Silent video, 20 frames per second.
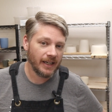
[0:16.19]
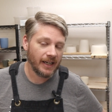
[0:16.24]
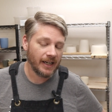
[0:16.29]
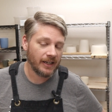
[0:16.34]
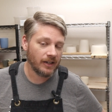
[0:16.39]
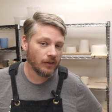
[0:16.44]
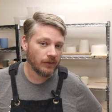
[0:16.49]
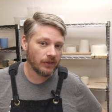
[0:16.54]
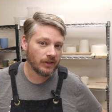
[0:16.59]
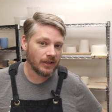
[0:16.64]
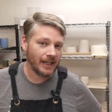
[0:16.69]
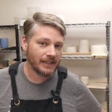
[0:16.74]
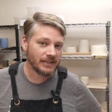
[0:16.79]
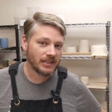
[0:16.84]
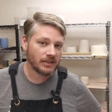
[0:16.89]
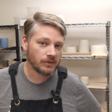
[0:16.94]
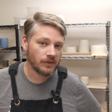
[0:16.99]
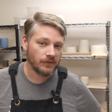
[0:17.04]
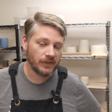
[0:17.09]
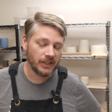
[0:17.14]
And over the last
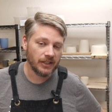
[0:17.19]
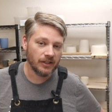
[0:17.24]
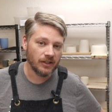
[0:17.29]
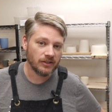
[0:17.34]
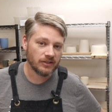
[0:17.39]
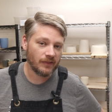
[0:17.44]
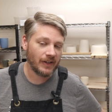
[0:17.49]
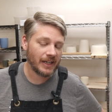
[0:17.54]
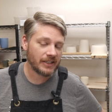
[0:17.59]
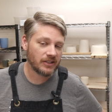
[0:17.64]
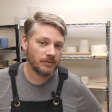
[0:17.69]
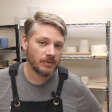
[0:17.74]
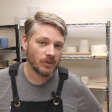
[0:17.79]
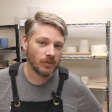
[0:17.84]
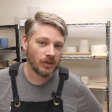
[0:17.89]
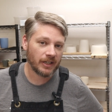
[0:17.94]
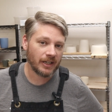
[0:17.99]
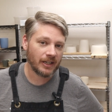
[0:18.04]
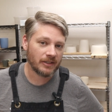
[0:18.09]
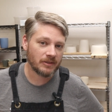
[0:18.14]
several videos, I've actually been
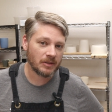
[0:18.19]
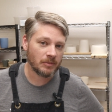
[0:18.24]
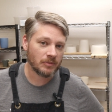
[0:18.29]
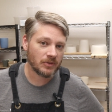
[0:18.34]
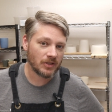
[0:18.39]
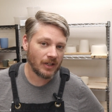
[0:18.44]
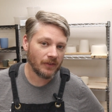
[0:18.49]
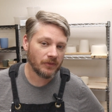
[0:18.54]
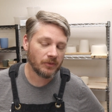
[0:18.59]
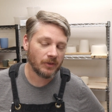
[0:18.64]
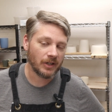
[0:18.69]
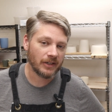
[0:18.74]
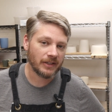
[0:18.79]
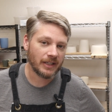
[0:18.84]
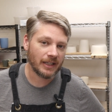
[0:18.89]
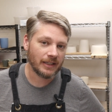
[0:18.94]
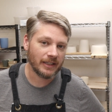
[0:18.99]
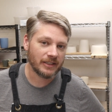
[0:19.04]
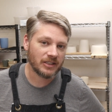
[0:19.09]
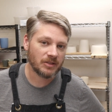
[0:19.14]
working on some software
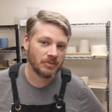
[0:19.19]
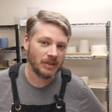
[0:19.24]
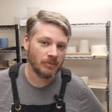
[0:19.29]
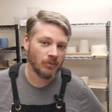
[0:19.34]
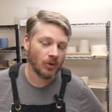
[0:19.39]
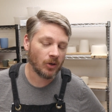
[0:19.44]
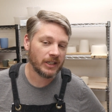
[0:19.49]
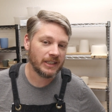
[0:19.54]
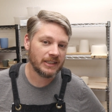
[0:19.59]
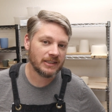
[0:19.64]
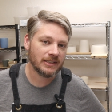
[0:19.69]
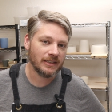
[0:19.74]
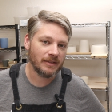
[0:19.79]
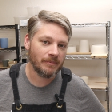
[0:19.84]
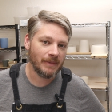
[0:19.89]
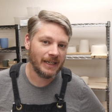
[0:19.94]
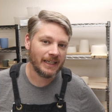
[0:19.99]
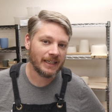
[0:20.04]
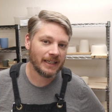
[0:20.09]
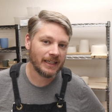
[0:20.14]
that lets me more easily
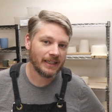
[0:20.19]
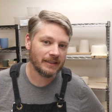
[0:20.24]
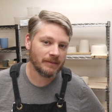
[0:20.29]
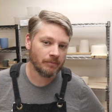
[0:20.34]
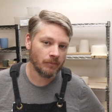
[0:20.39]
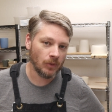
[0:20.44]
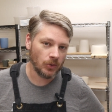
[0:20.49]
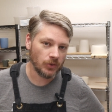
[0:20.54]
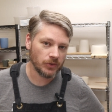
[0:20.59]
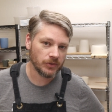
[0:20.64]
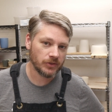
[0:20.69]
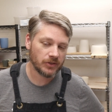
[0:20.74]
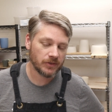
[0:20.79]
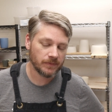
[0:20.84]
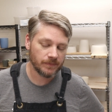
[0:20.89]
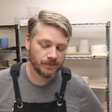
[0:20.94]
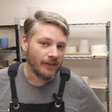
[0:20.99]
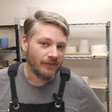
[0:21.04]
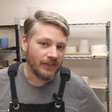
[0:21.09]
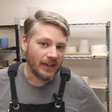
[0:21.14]
make molds.
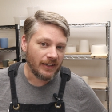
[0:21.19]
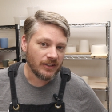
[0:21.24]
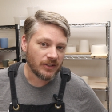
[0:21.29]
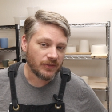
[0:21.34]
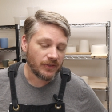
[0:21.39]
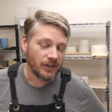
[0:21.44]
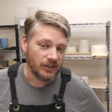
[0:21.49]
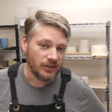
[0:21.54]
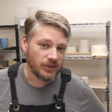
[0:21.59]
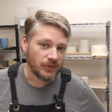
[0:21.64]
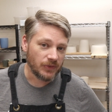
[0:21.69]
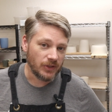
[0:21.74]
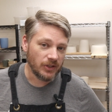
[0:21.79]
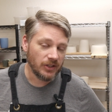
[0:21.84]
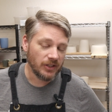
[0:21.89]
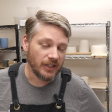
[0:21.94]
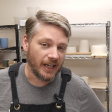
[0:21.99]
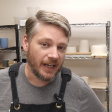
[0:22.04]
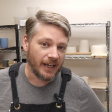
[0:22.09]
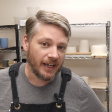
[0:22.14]
I found this very
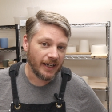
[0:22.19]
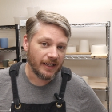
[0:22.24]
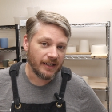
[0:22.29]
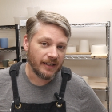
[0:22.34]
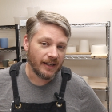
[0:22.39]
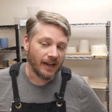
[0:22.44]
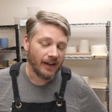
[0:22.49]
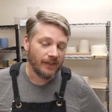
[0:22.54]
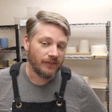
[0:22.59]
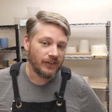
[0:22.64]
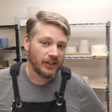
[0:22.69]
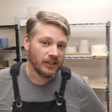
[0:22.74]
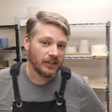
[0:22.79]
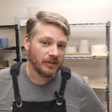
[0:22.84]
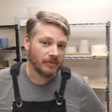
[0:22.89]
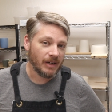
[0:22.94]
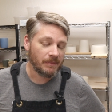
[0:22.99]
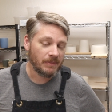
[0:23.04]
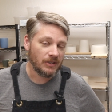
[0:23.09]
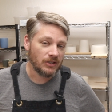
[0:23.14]
useful and I figured
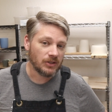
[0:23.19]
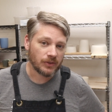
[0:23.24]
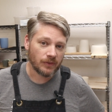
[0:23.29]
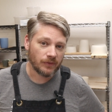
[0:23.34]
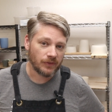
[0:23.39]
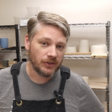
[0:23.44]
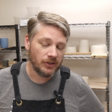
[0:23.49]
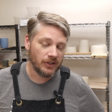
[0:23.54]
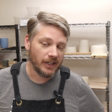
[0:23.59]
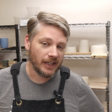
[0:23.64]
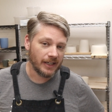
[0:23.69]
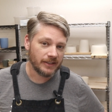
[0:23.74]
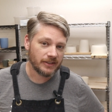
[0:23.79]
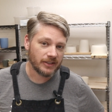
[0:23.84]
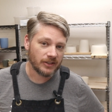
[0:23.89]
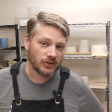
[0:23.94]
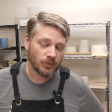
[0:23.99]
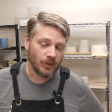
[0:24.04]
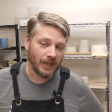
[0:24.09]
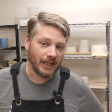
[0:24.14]
it might be useful for you guys
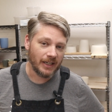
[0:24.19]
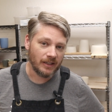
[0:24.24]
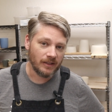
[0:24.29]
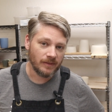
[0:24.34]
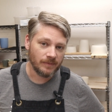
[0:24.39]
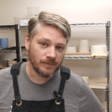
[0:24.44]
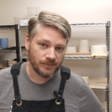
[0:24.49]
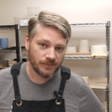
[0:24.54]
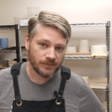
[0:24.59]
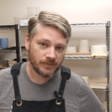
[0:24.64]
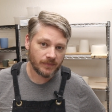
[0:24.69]
as well.